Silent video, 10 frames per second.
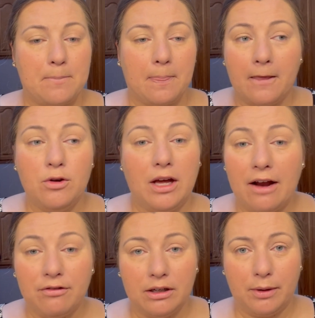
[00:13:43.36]
you get
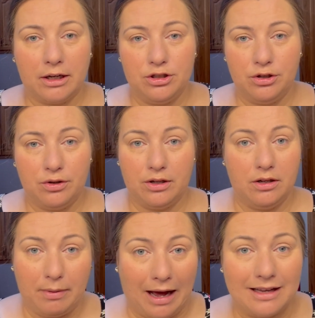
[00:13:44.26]
every brush you
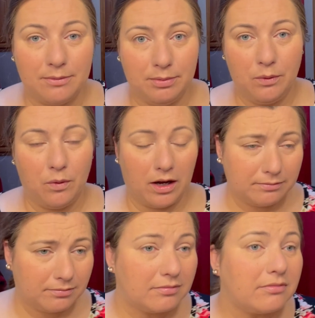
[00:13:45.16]
could possibly want.
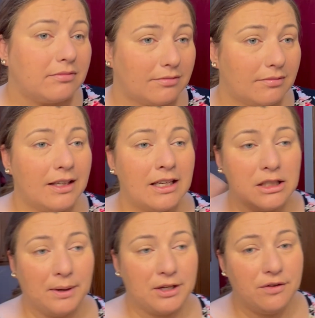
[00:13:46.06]

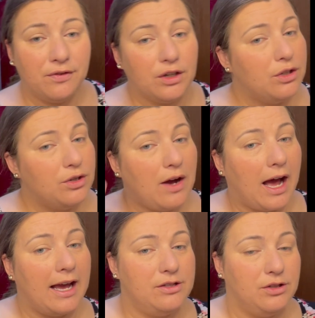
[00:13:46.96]
Especially if you're going to do
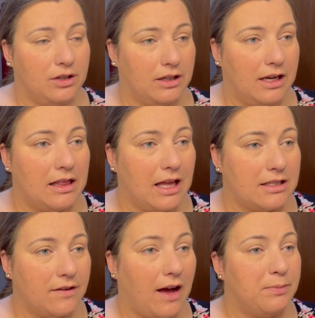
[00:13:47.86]
eyes, you're going to get lots
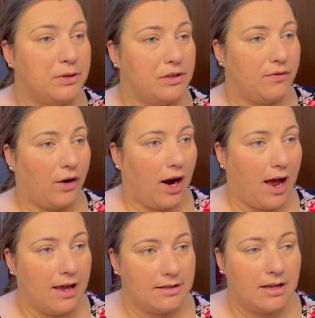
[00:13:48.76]
of options for your
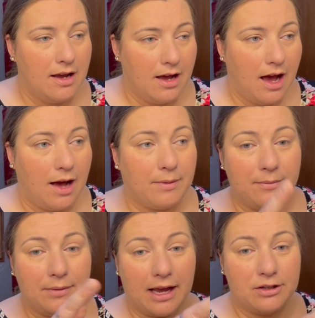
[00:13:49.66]
eyes.
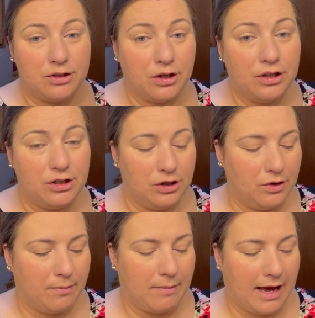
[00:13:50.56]
I'm going to
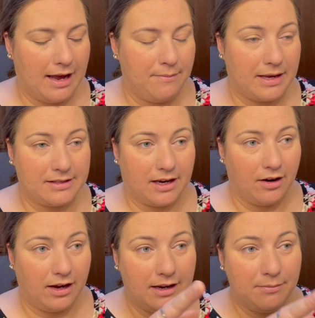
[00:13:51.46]
do my
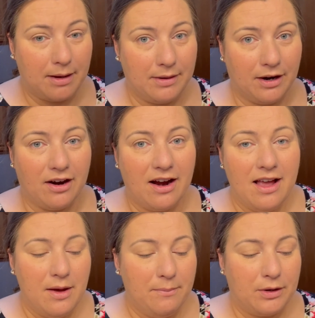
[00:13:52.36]
mascara in my mirror,
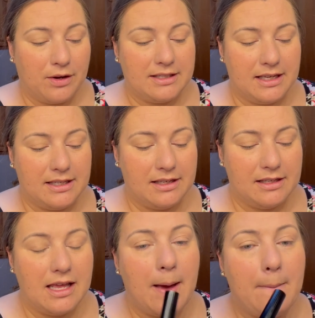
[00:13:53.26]
but you guys, this is
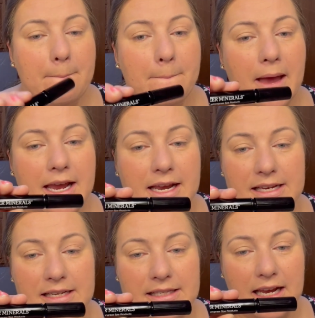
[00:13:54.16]
the
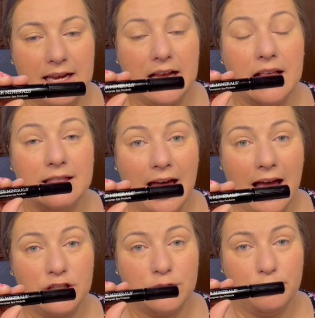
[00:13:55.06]
amazing
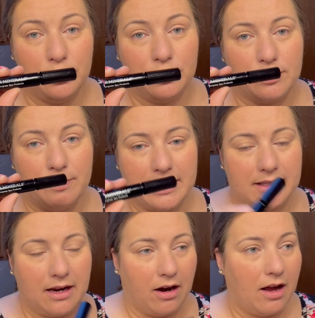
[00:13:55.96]
Lash Boost
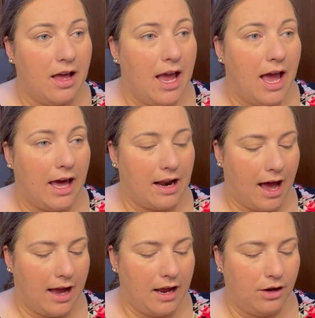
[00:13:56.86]
mascara. And
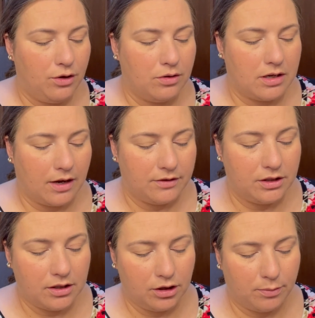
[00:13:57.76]
I used to have
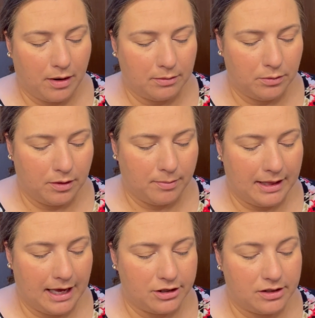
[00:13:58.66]
such a problem with my
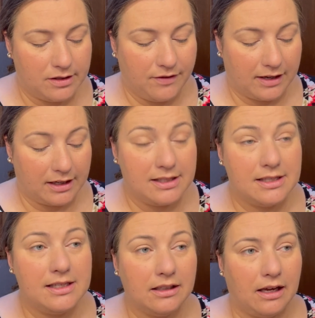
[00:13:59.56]
lashes. In fact, I
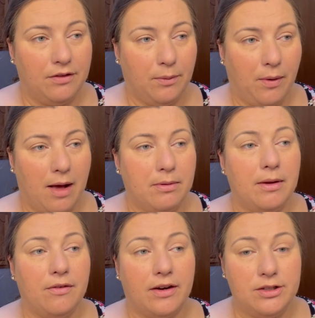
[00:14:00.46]
still have the problem
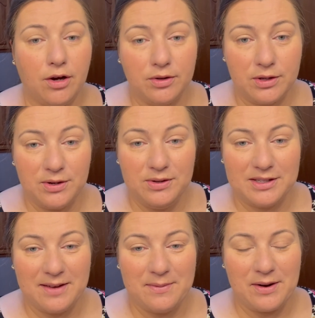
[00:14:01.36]
if I don't use
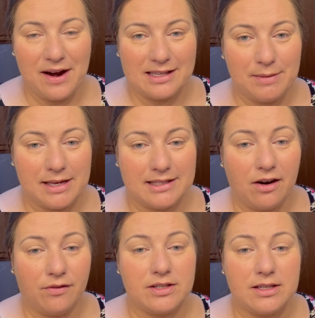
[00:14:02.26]
Lemongrass
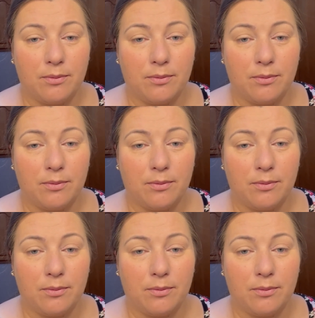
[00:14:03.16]
mascara for some